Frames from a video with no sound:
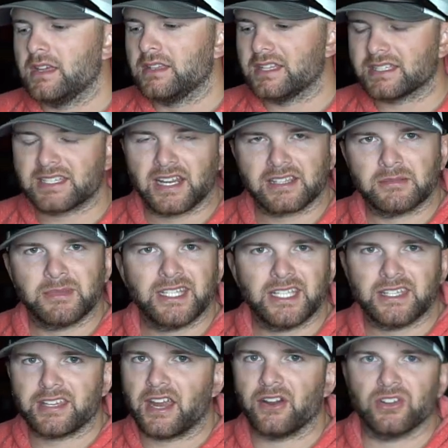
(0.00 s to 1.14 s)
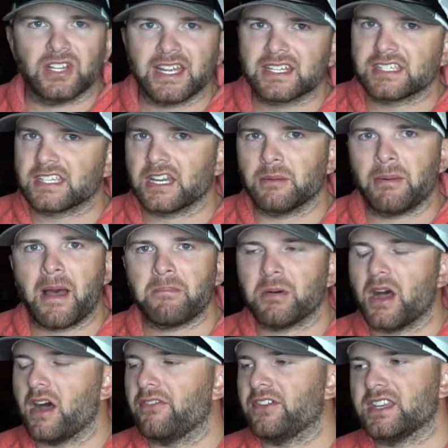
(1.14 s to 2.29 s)
This doesn't mean the entire lake's going to pop
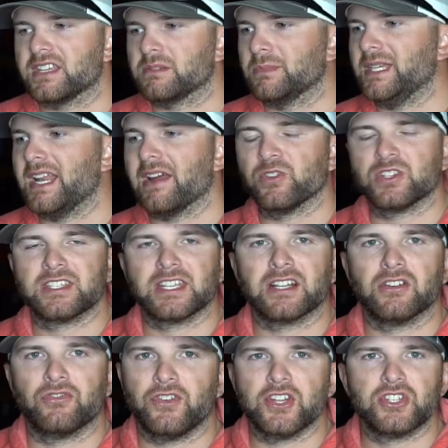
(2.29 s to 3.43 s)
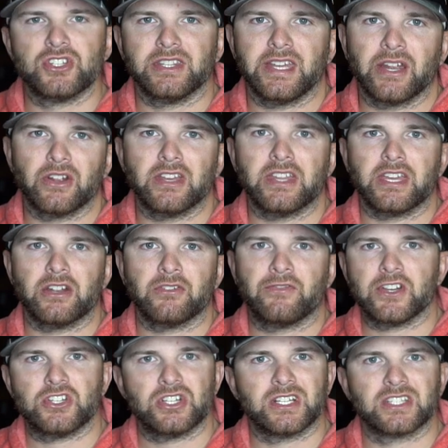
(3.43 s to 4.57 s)
off. It doesn't mean every single fish in the area that you're
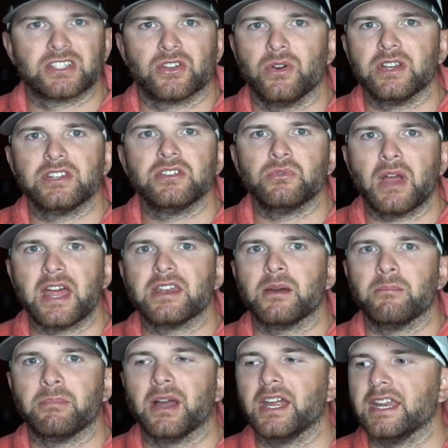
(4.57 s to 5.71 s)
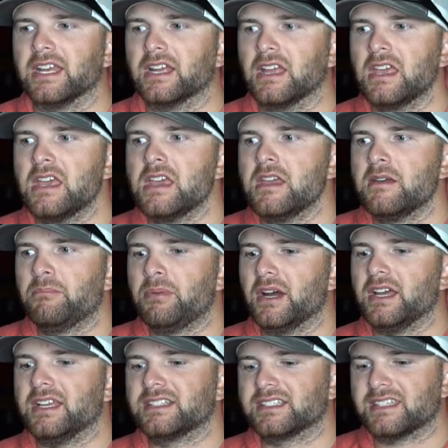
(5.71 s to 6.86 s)
fishing is going to end up biting.
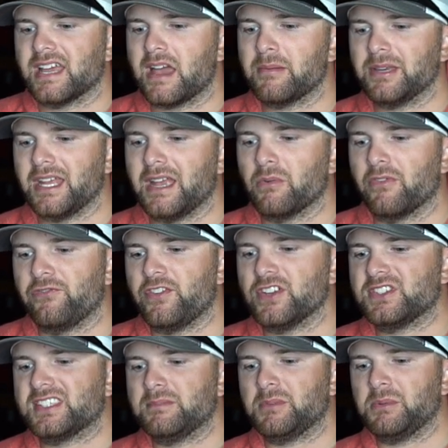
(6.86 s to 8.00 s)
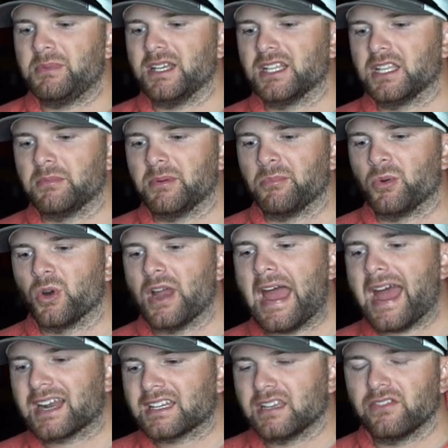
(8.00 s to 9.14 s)
But it's a time of day when fish seem to be a little bit more
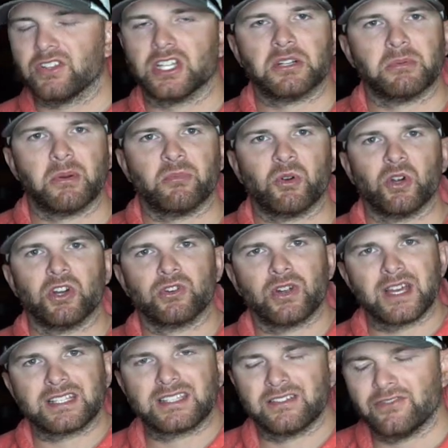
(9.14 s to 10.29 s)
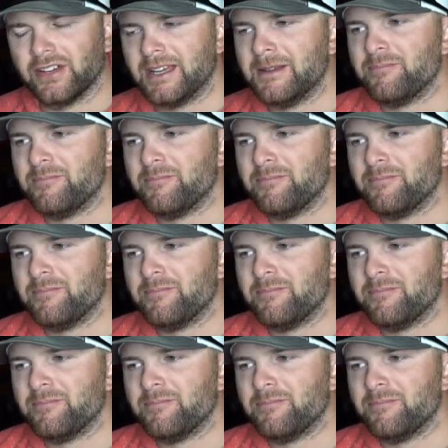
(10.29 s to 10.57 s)
active, a little bit more aggressive,